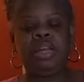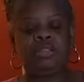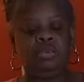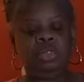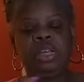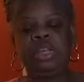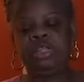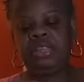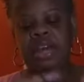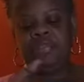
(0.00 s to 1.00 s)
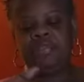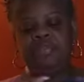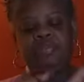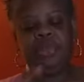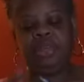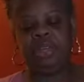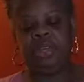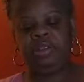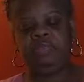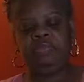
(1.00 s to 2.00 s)
like you said, it's not for
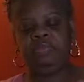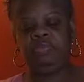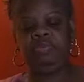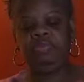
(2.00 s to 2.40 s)
me.